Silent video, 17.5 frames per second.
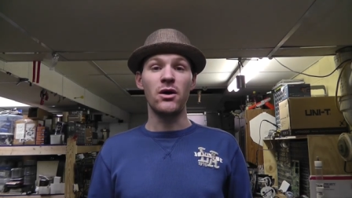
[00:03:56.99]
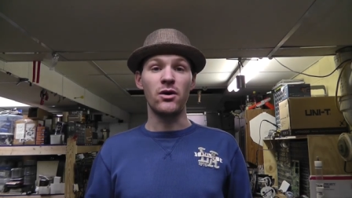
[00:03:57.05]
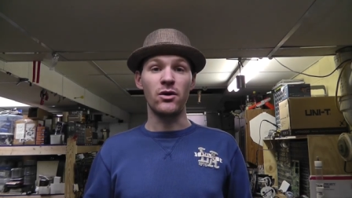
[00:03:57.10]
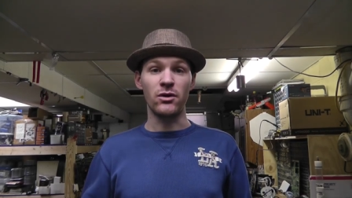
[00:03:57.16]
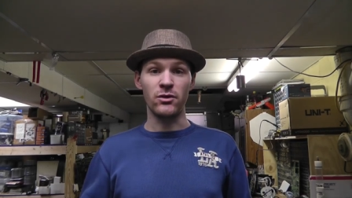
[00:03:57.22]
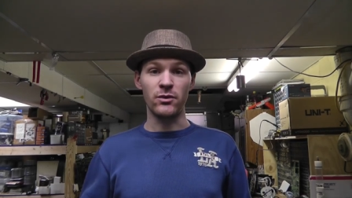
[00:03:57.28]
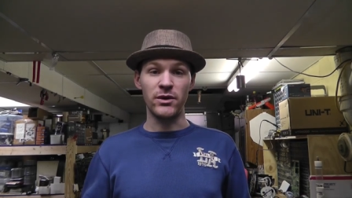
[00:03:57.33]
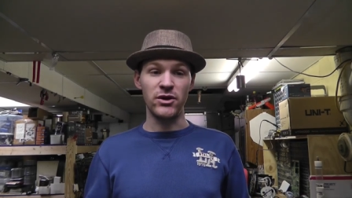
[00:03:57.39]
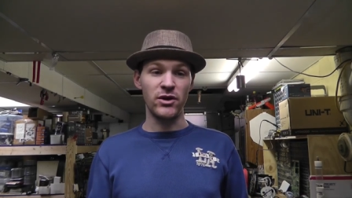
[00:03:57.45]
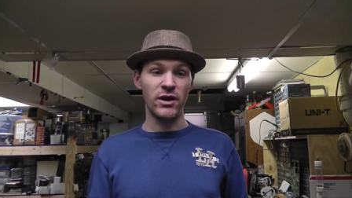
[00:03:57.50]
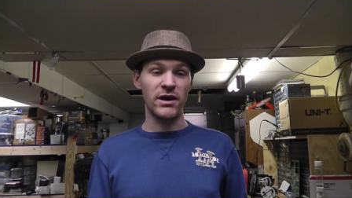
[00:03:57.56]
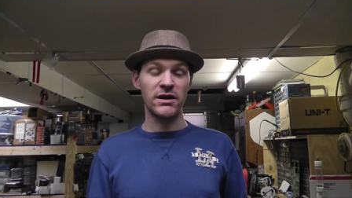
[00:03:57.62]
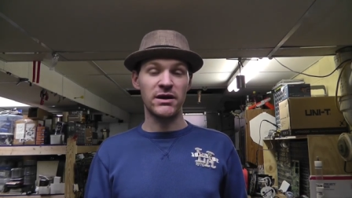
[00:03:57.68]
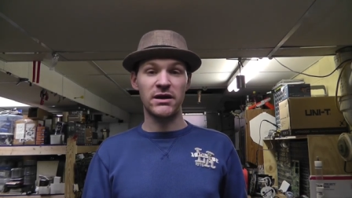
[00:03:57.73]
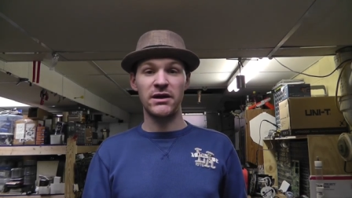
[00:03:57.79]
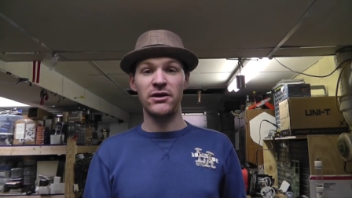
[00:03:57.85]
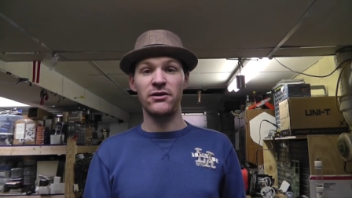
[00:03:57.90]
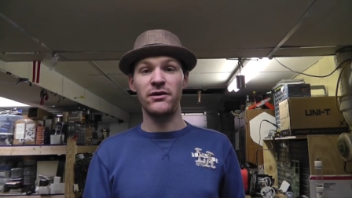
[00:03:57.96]
or when you got
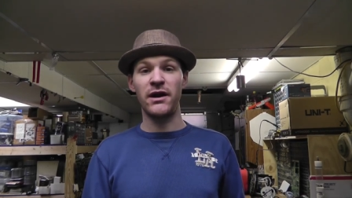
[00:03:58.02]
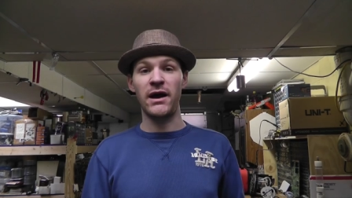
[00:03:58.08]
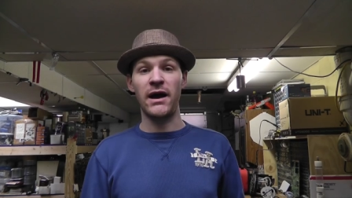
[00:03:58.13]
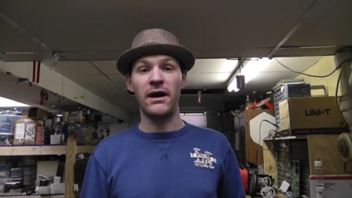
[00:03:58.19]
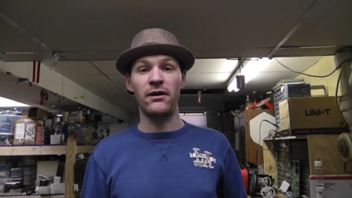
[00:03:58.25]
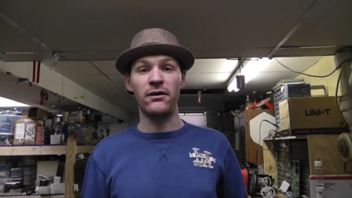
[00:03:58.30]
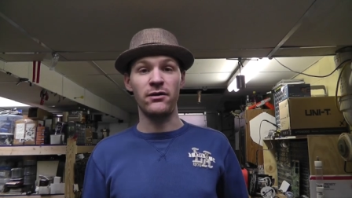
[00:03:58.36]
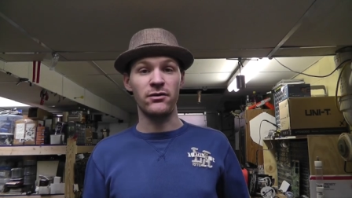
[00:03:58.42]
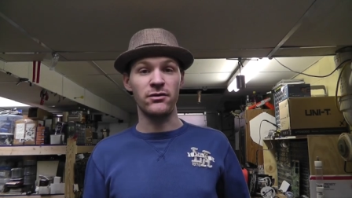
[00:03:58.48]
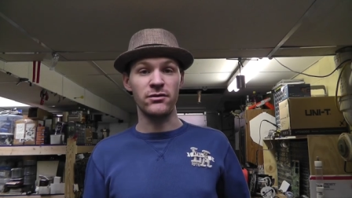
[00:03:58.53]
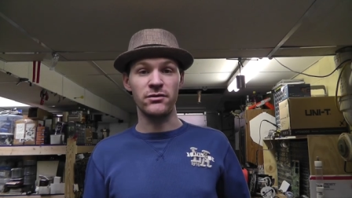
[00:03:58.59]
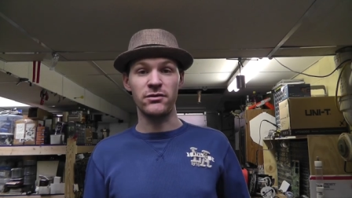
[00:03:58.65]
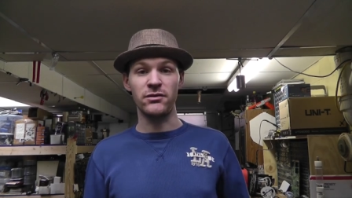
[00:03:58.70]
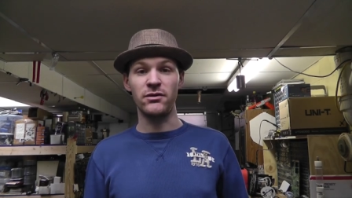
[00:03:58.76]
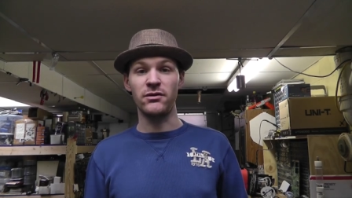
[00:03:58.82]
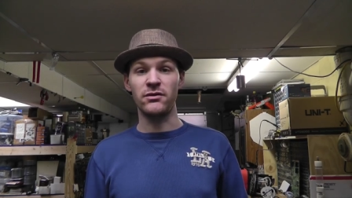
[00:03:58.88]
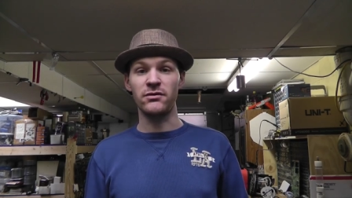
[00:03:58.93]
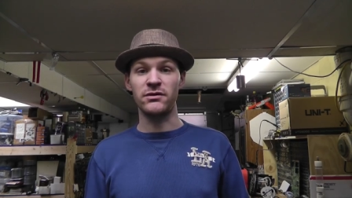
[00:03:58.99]
to clear it out or,
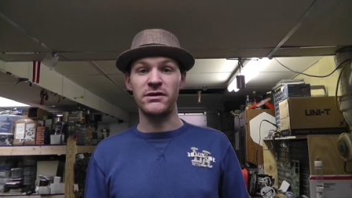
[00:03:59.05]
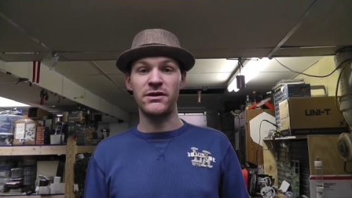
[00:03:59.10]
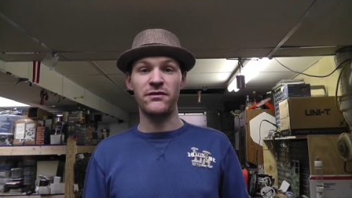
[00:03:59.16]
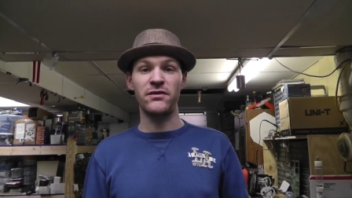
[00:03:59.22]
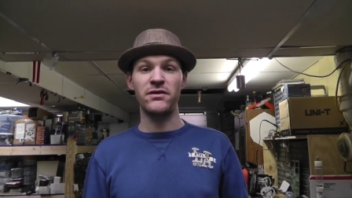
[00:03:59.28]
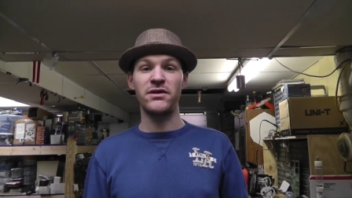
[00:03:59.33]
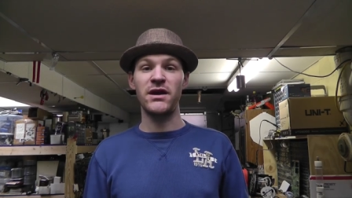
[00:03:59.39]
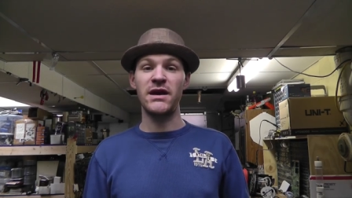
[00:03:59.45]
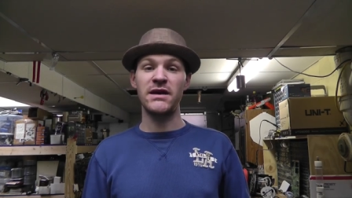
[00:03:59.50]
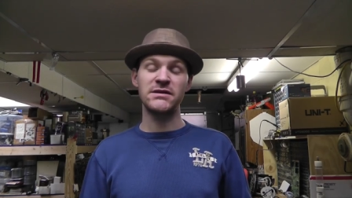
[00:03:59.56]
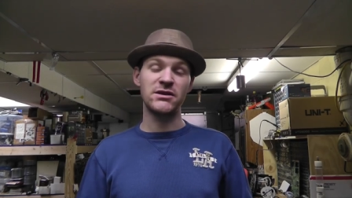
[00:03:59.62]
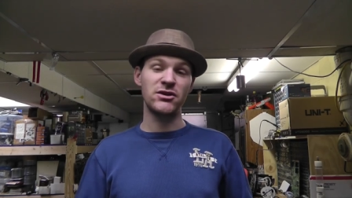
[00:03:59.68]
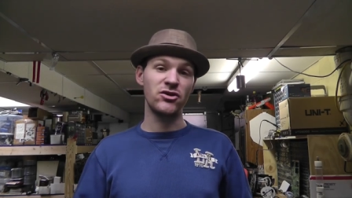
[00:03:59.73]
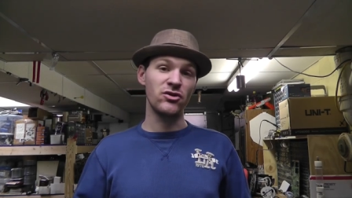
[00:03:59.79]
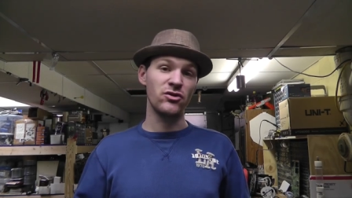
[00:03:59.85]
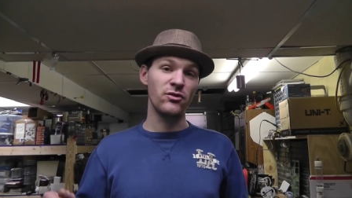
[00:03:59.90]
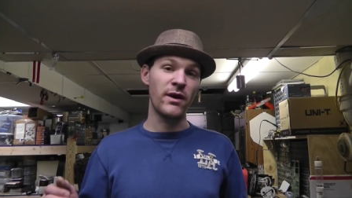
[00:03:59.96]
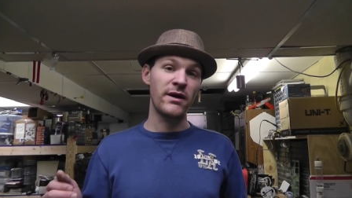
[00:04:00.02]
or different things and
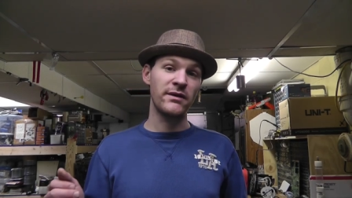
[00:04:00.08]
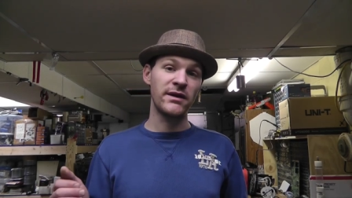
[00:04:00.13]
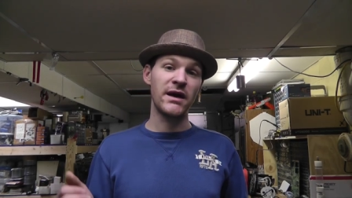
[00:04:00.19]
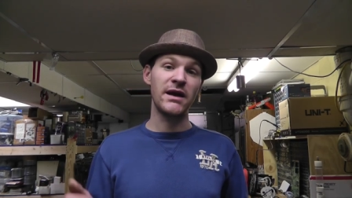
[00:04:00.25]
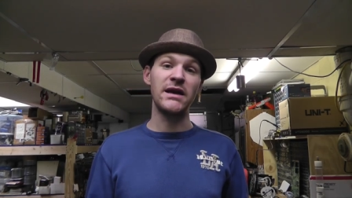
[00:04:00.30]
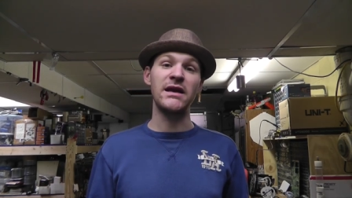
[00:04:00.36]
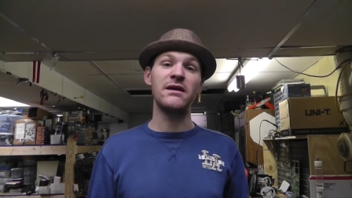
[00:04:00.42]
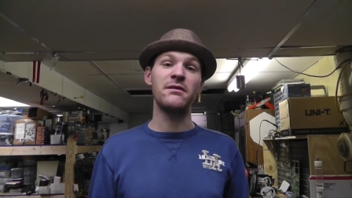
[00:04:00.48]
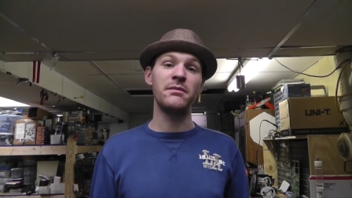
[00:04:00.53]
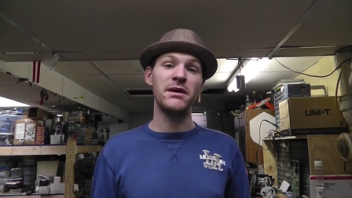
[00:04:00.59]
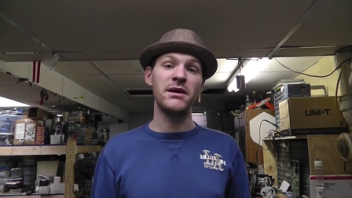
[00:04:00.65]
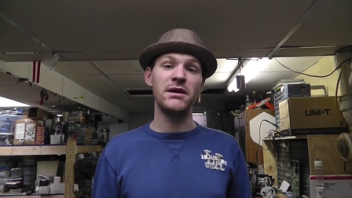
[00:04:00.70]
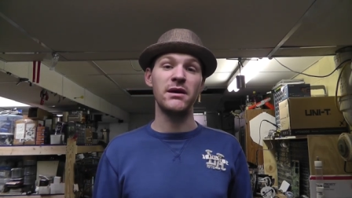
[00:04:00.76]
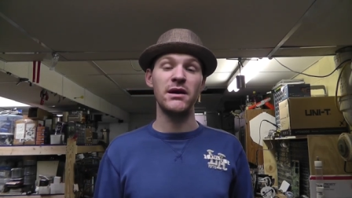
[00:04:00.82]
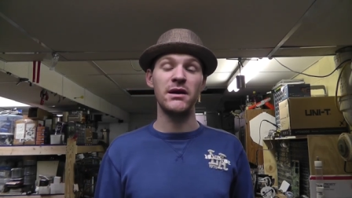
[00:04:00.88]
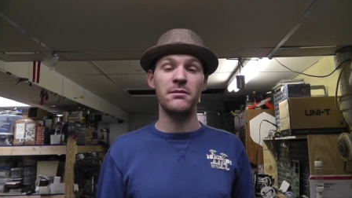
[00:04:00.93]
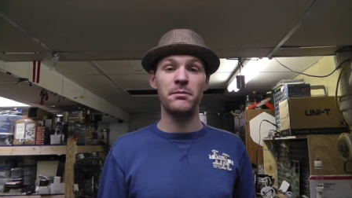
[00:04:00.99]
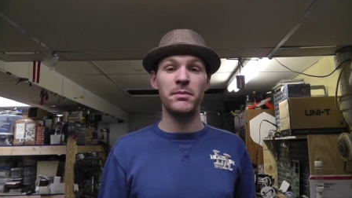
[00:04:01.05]
you're around that
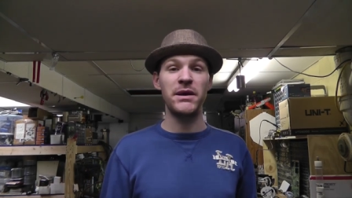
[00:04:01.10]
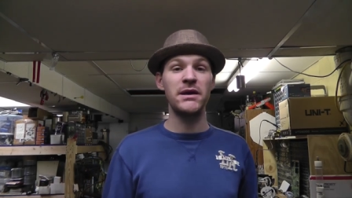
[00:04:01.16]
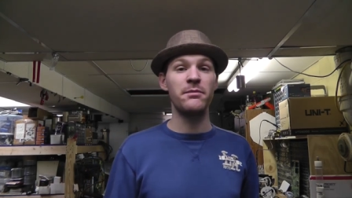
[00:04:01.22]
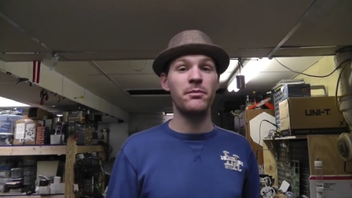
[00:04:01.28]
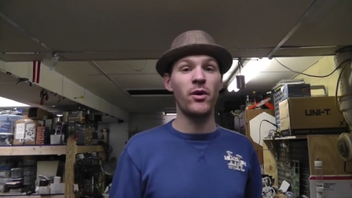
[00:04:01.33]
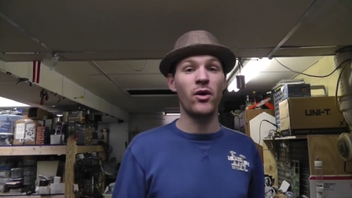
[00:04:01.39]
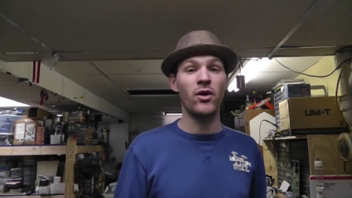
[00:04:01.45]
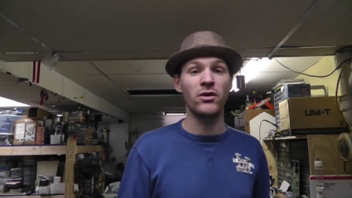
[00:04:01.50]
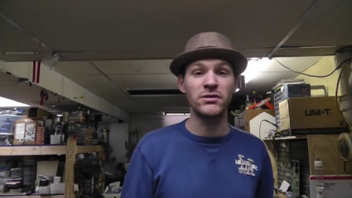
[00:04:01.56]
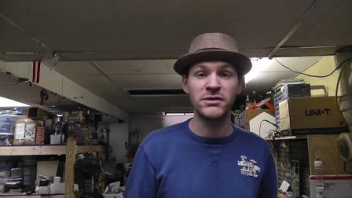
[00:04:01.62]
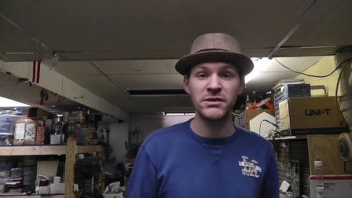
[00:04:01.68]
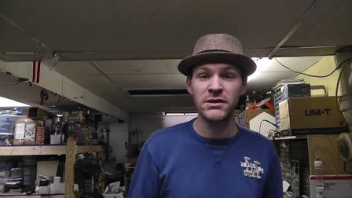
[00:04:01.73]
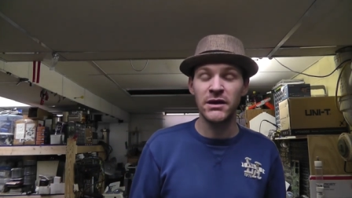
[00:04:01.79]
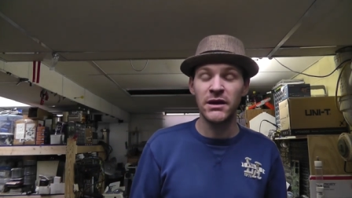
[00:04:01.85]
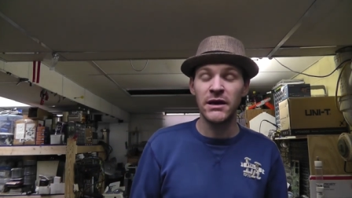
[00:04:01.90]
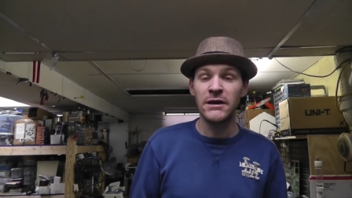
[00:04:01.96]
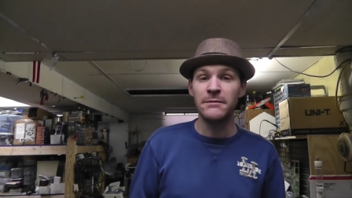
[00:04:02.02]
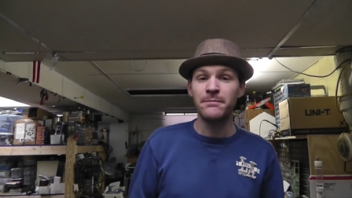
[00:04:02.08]
EME, EMP pulse,
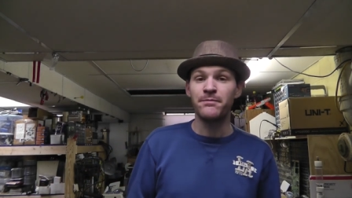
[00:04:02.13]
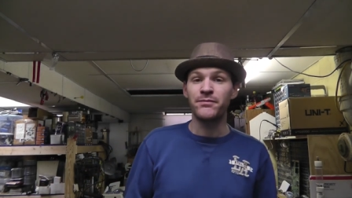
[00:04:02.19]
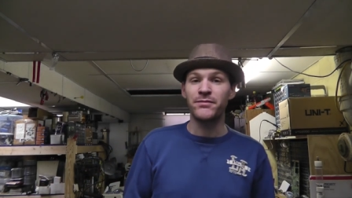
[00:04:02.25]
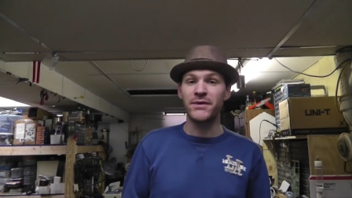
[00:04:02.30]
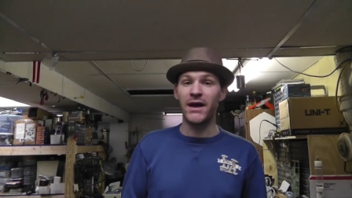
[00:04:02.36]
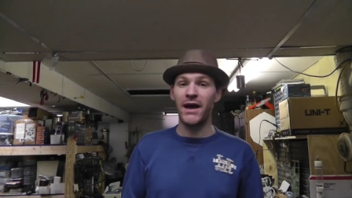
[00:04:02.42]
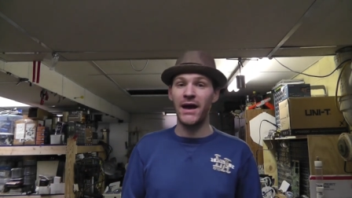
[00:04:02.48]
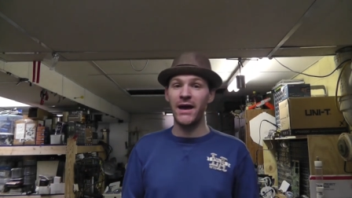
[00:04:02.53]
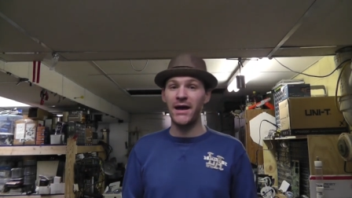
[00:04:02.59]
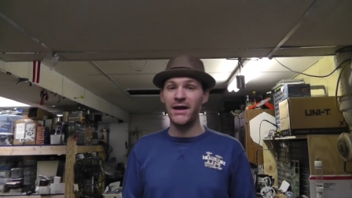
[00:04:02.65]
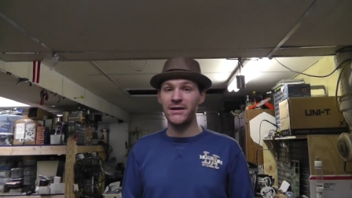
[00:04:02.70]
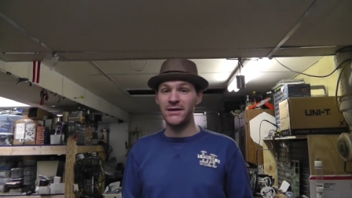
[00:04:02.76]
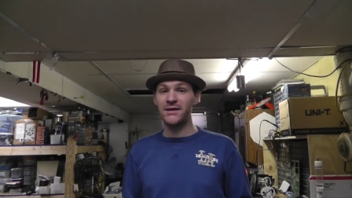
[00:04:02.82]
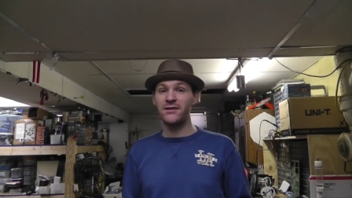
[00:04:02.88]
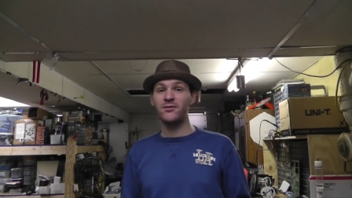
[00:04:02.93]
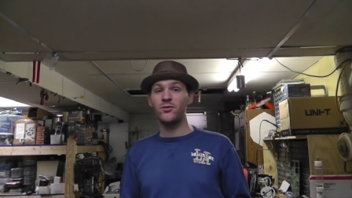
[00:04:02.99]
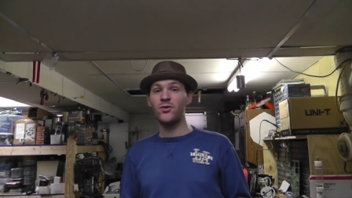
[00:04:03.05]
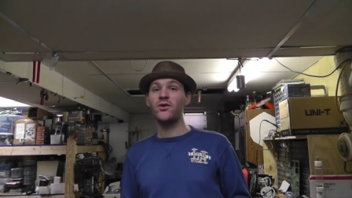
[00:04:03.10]
eh, it
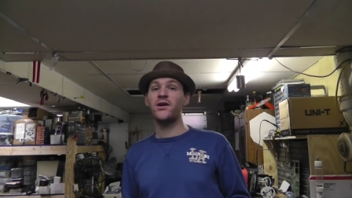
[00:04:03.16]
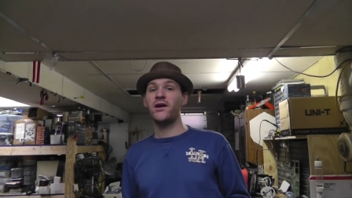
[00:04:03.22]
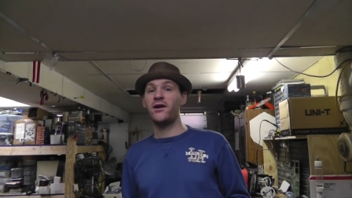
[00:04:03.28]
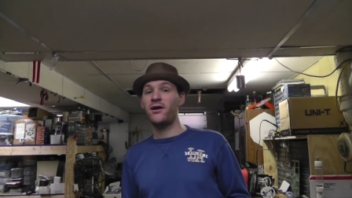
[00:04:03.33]
can throw you